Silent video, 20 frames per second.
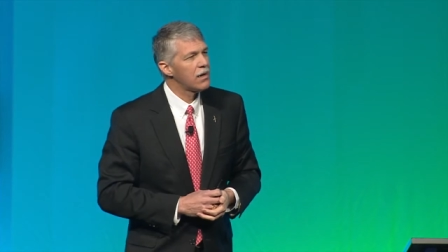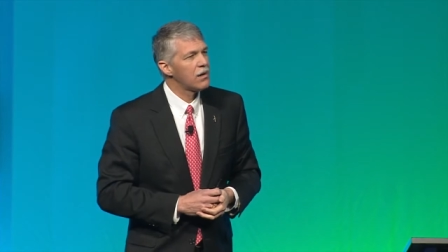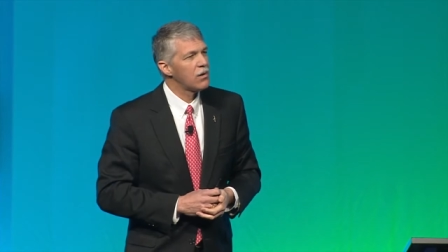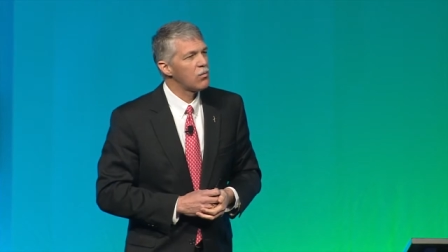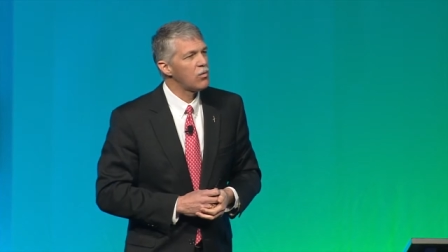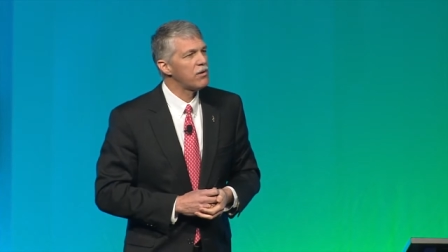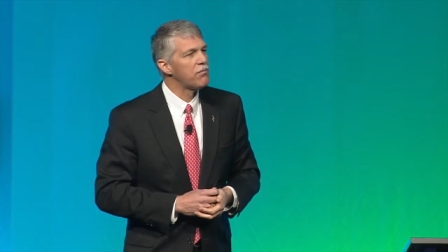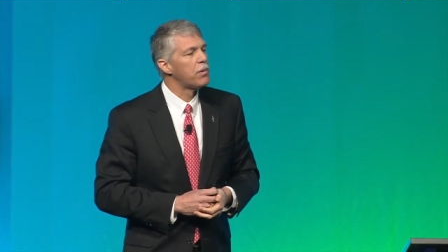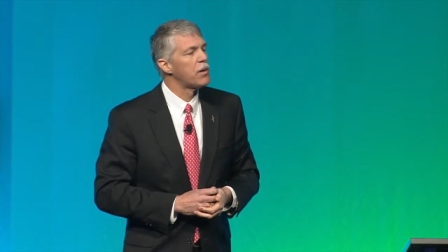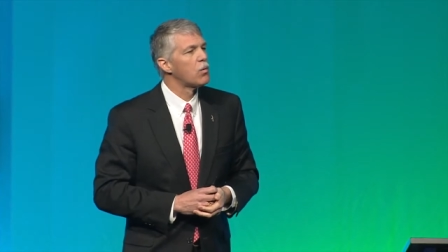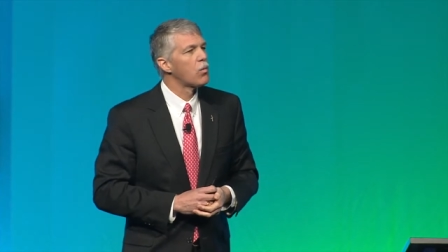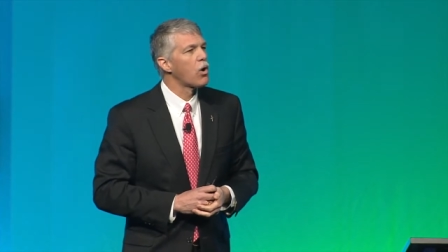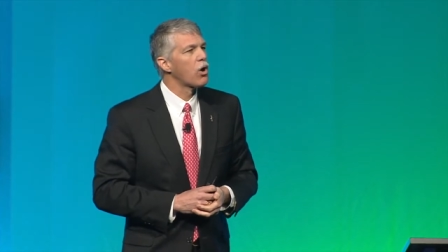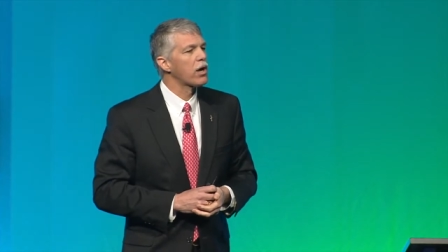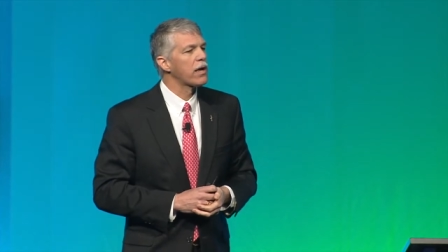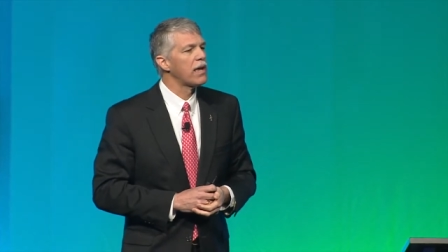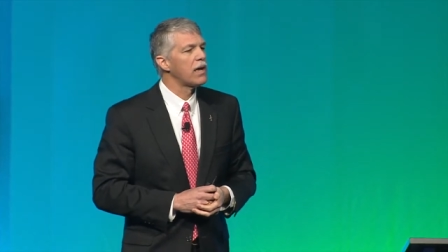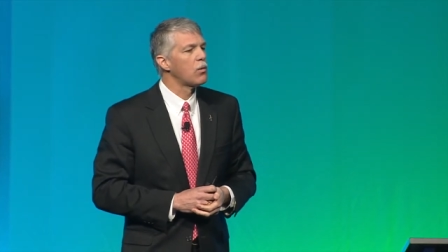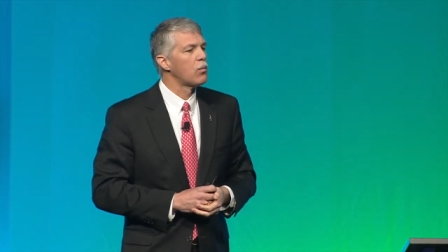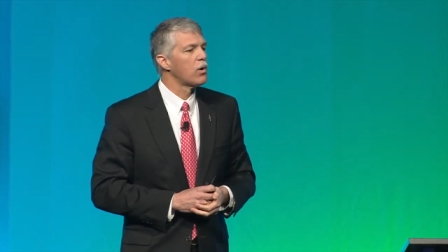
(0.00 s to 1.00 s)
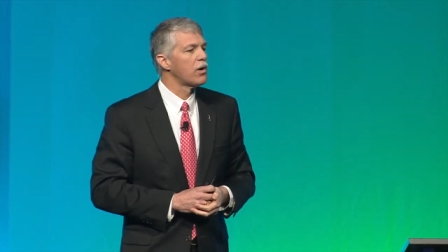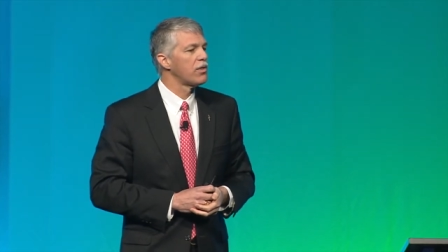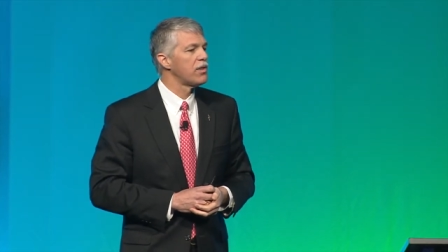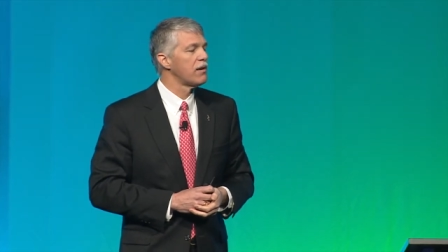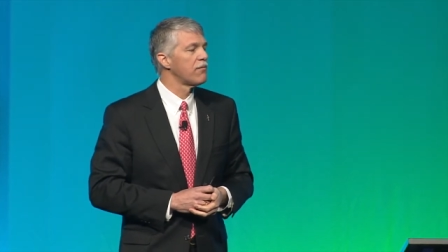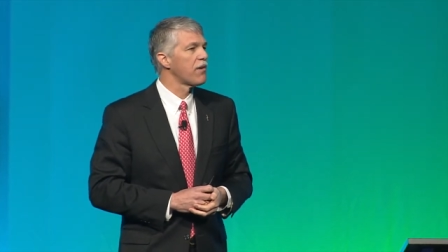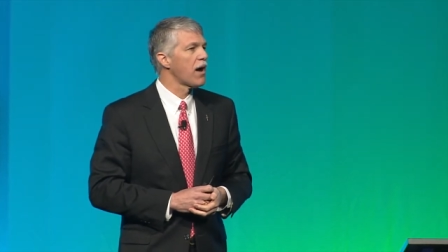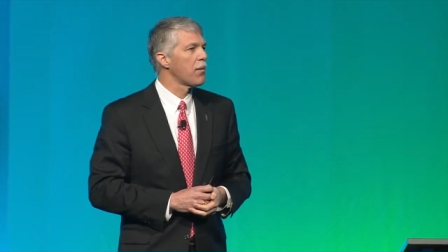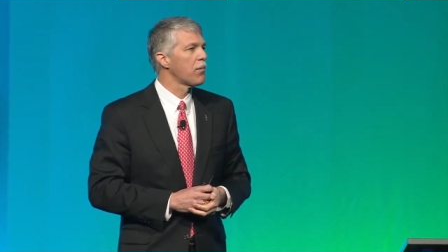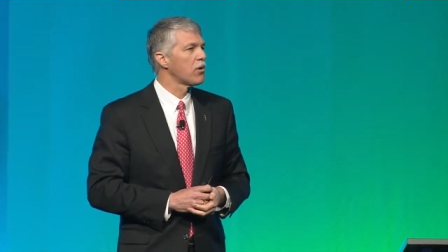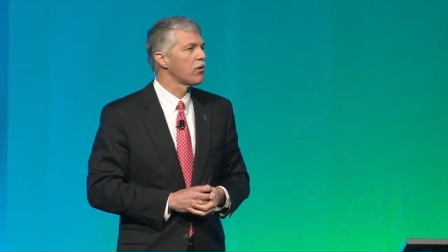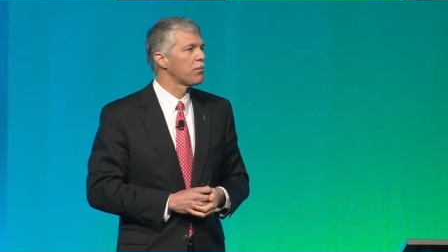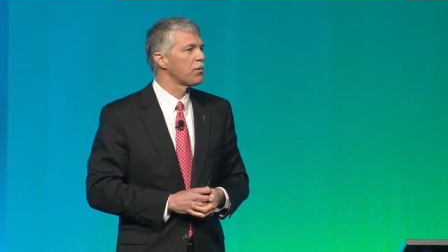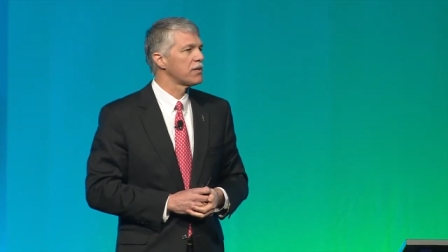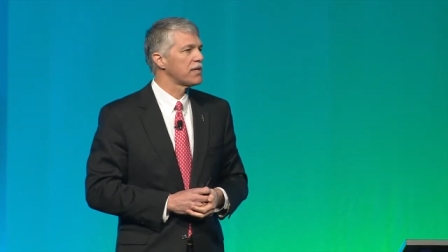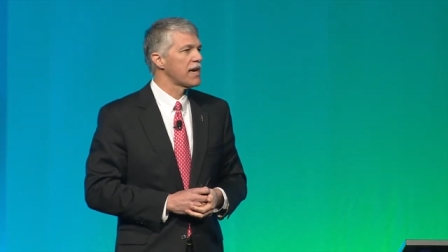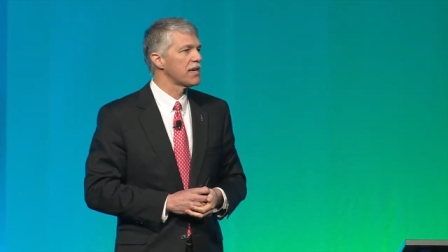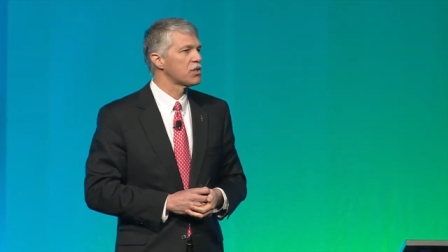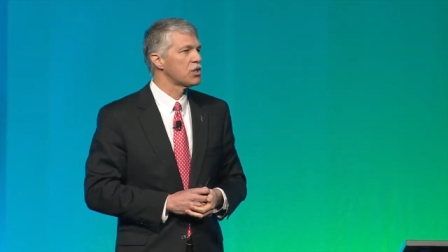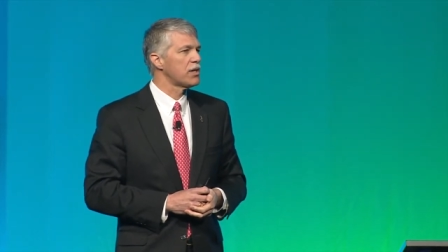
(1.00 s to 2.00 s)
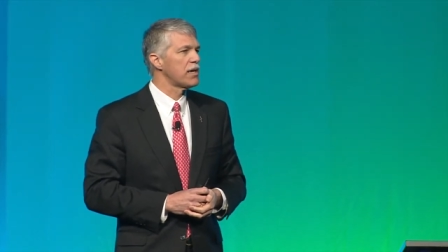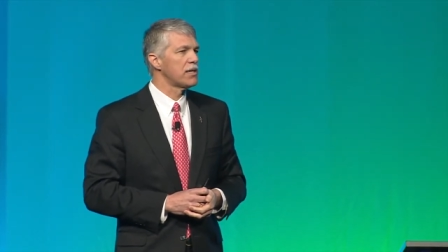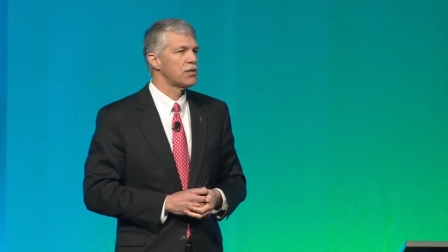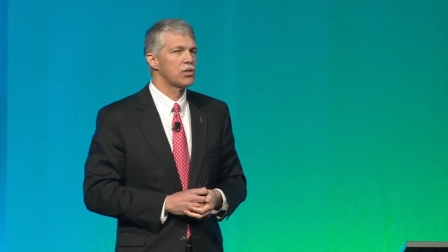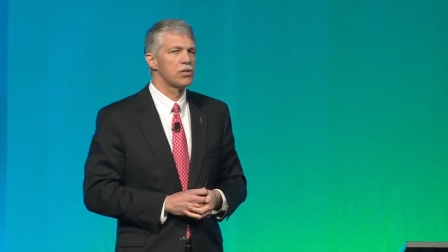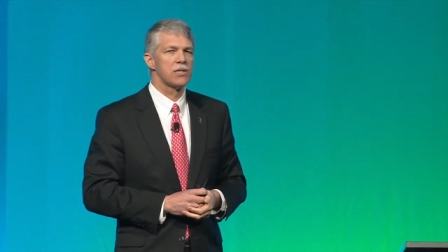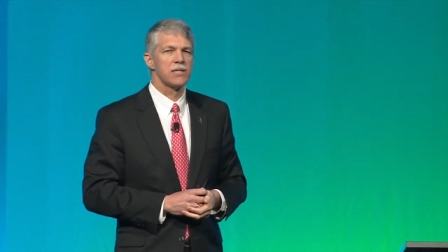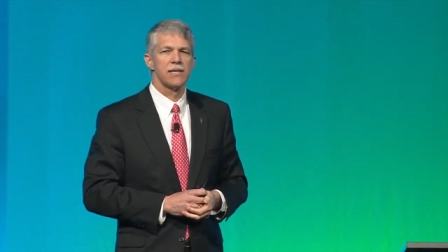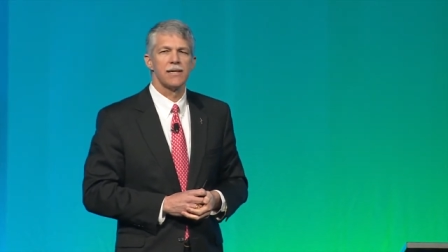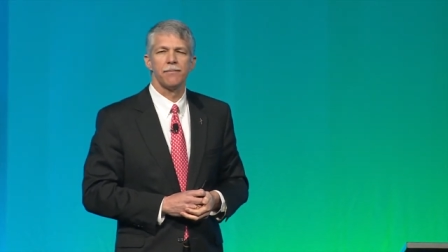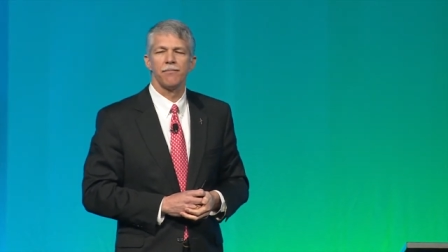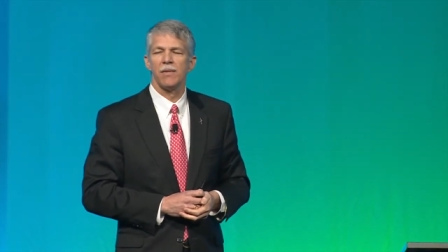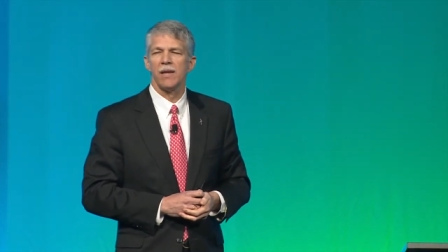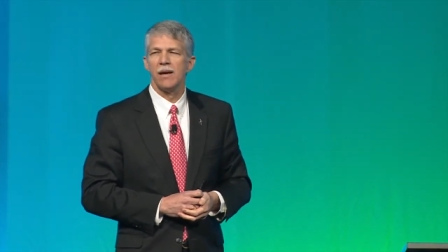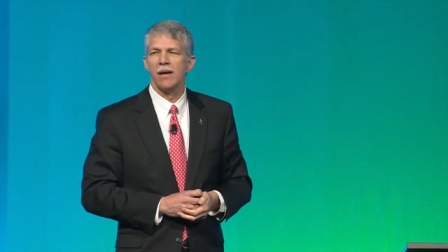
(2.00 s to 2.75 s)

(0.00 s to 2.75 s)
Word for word: we've been working with the Environmental Protection Agency